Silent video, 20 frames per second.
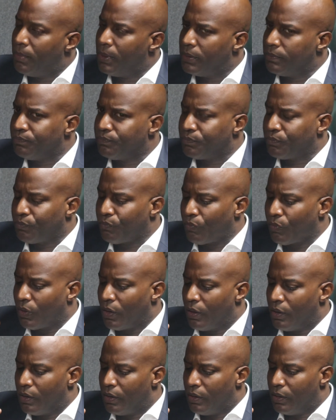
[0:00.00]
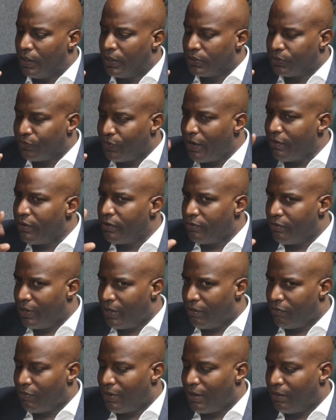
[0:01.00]
but it's very
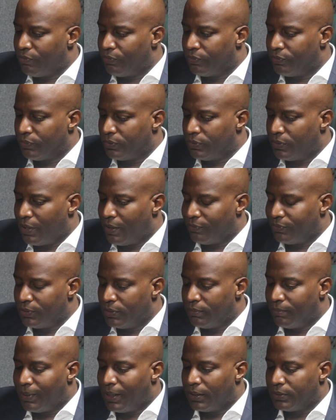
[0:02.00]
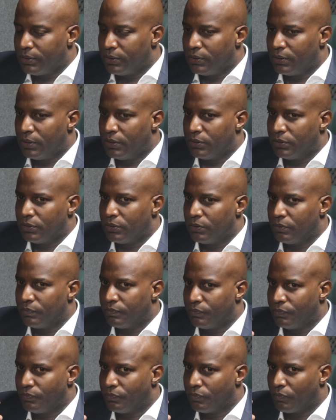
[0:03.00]
rare, Ralph. Mm-hmm. You have to imagine this.
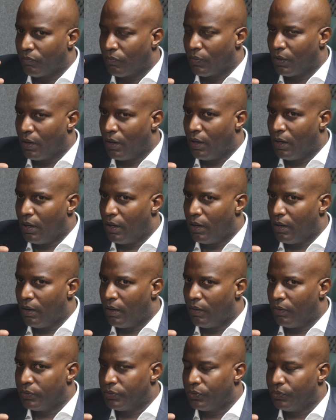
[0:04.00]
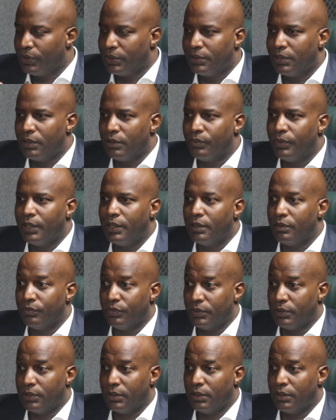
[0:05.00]
So we're dealing with
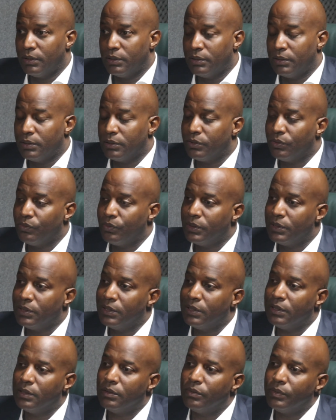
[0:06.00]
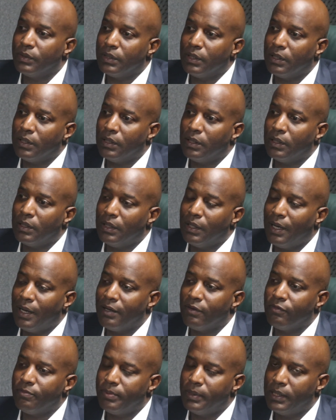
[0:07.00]
infertility. So we deal with a
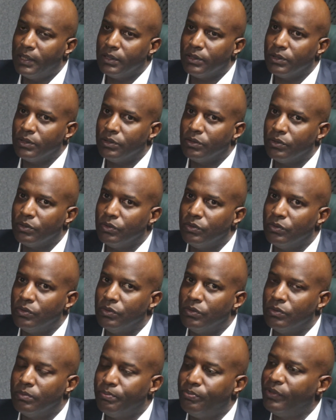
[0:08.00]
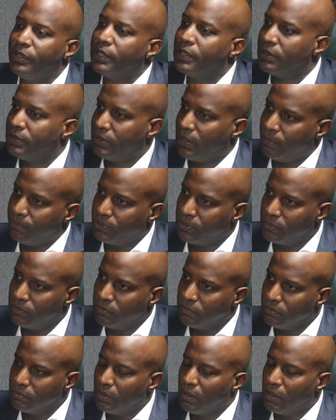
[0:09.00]
lot of patients who, preconception,